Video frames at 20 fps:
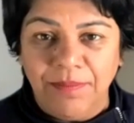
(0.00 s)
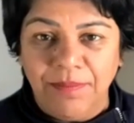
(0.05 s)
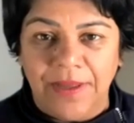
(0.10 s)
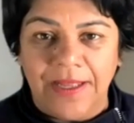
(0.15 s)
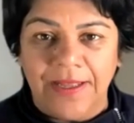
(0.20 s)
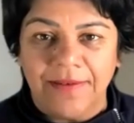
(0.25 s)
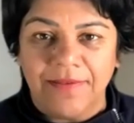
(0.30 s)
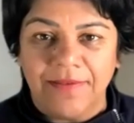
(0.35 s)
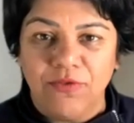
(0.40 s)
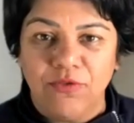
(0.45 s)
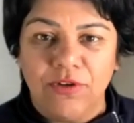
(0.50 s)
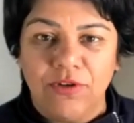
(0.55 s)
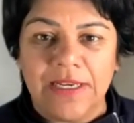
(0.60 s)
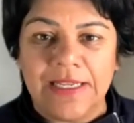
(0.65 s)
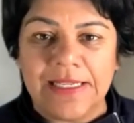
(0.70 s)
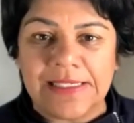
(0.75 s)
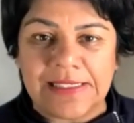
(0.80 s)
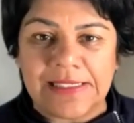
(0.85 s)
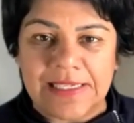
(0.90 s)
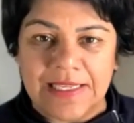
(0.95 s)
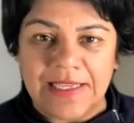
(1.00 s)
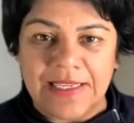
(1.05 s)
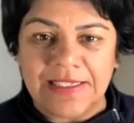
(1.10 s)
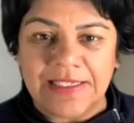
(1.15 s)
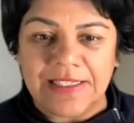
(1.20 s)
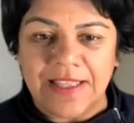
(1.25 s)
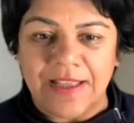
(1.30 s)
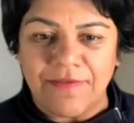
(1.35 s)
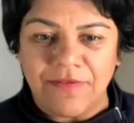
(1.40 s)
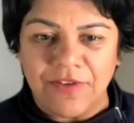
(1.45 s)
but really sticking
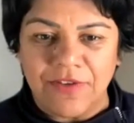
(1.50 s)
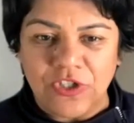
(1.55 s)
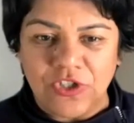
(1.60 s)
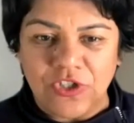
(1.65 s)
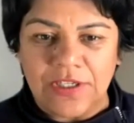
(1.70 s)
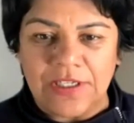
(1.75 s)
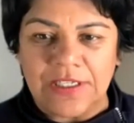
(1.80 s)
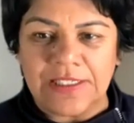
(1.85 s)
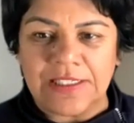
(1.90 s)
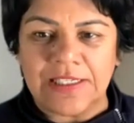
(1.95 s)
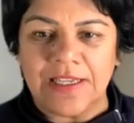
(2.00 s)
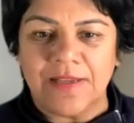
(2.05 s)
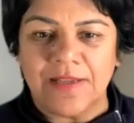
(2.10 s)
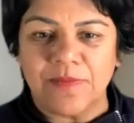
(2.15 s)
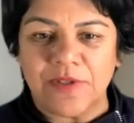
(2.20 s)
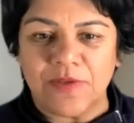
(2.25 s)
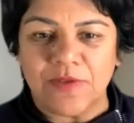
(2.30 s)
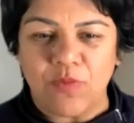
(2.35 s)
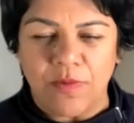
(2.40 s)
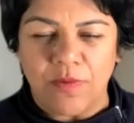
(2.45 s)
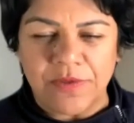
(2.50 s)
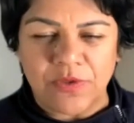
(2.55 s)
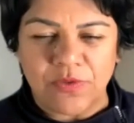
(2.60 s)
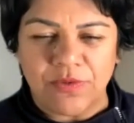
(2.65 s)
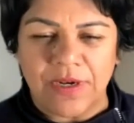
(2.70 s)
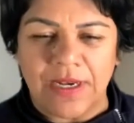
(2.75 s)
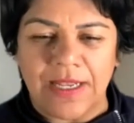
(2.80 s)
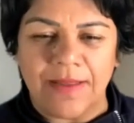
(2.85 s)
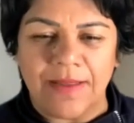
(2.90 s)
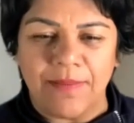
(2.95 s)
to that vision in terms of what was
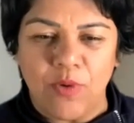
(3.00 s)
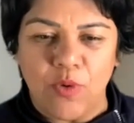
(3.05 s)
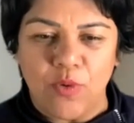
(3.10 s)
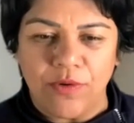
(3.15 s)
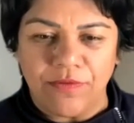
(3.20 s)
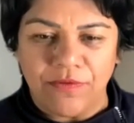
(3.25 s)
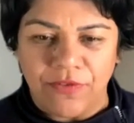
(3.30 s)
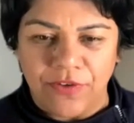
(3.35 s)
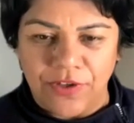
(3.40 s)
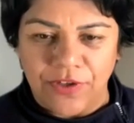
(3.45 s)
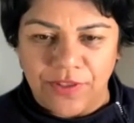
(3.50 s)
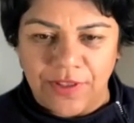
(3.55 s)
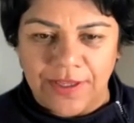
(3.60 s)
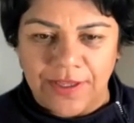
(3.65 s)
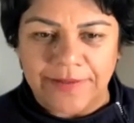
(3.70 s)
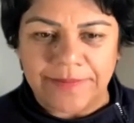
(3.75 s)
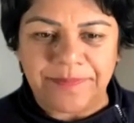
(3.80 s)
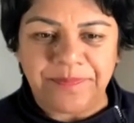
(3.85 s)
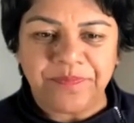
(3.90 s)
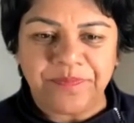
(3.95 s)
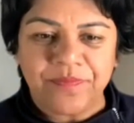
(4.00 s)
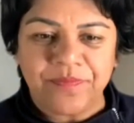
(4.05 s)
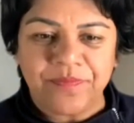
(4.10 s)
really important for you there.